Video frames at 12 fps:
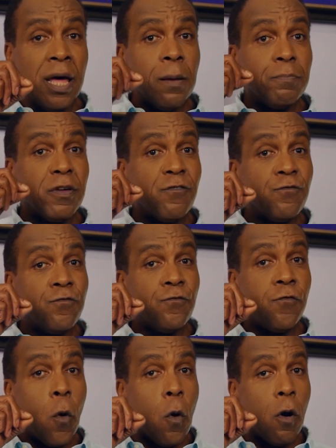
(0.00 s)

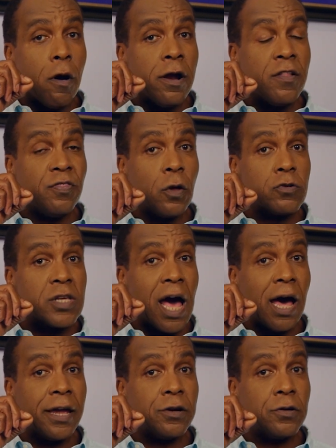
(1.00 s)
Before those
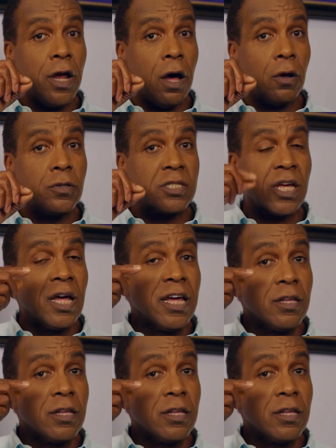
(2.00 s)
higher notes,